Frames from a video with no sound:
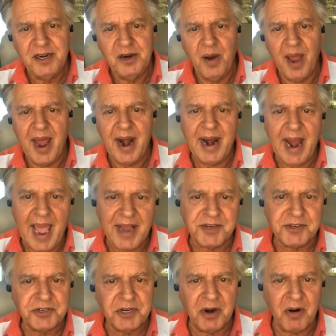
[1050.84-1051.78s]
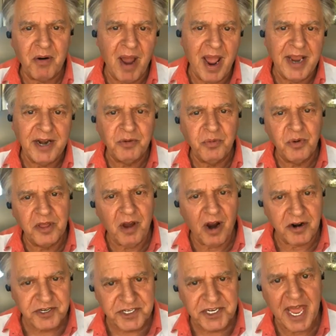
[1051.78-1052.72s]
who had an axe to grind with
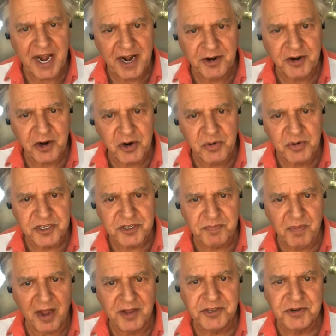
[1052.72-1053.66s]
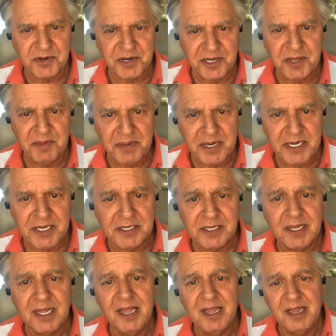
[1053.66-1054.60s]
our senator who was sponsoring the
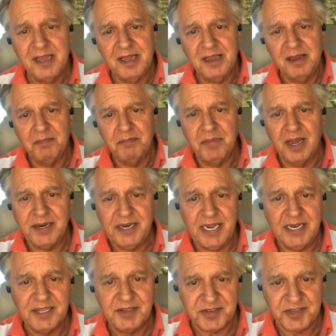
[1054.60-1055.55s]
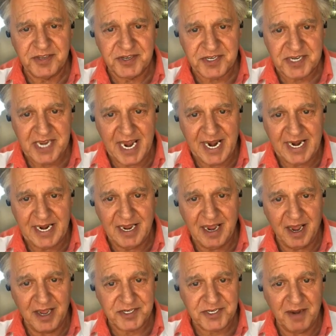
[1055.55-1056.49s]
bill. But needless to say,
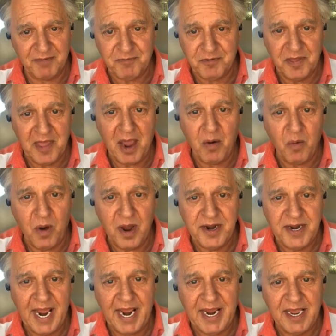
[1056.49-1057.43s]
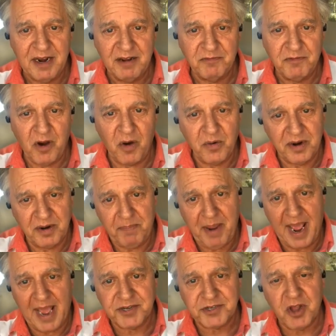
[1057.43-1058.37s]
except for that one negative vote, it
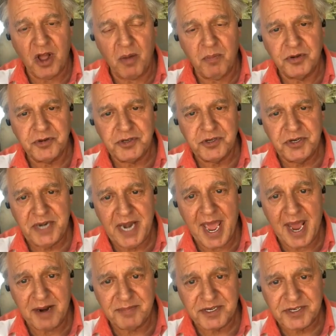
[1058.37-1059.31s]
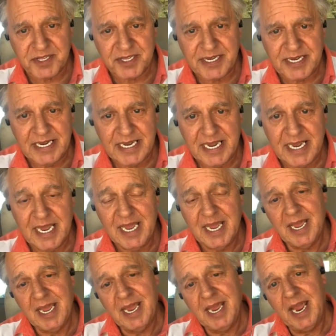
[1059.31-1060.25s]
passed almost unanimously.
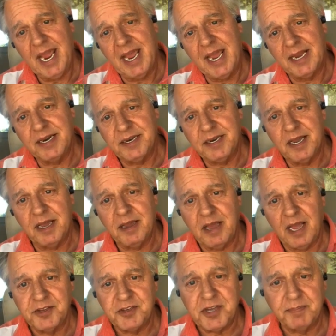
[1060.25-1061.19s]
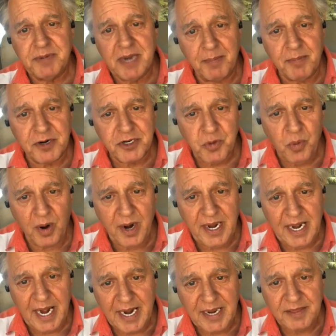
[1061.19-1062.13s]
And on September
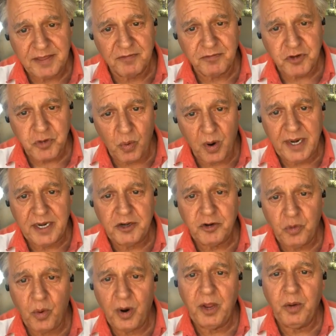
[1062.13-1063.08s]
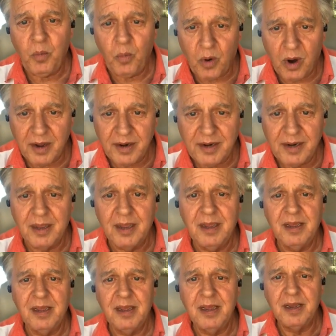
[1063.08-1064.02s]
28th of 2021,
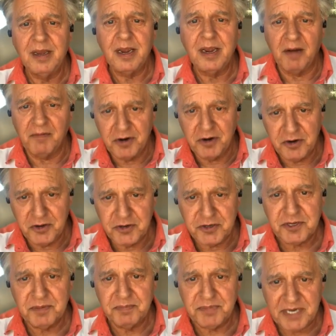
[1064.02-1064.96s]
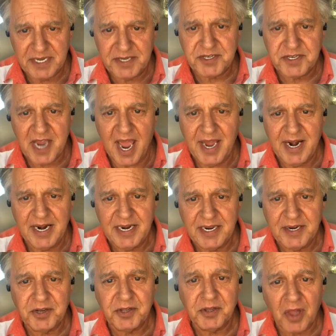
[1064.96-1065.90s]
Governor Newsom did sign it
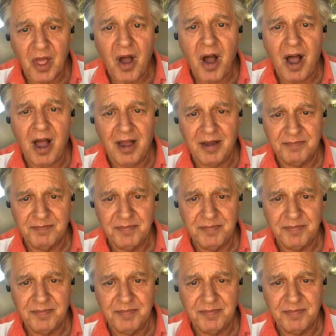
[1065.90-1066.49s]
into law.